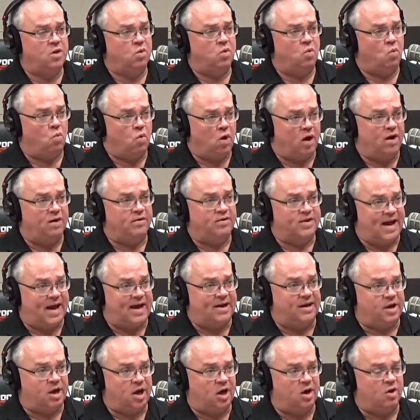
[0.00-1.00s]
where
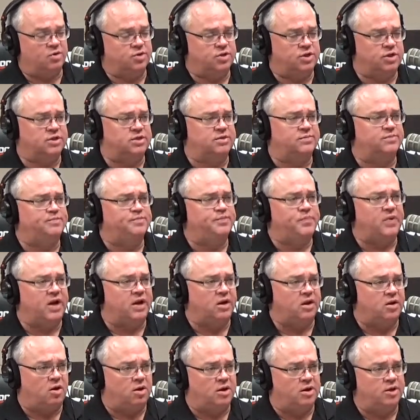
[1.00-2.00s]
that goes, because
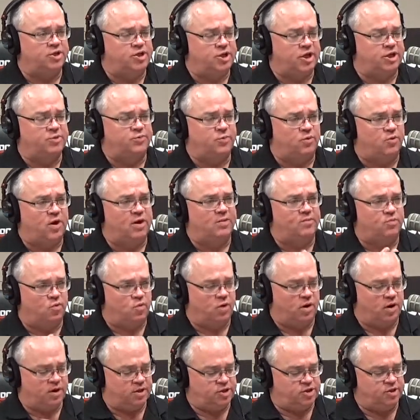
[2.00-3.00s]
on an adjustable rate
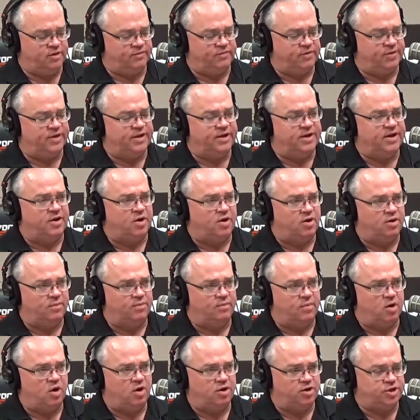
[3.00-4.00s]
mortgage, you have a thing called a
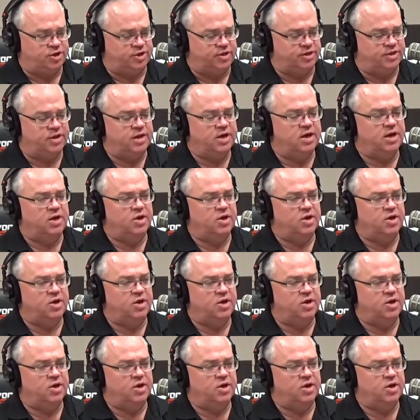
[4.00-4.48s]
margin,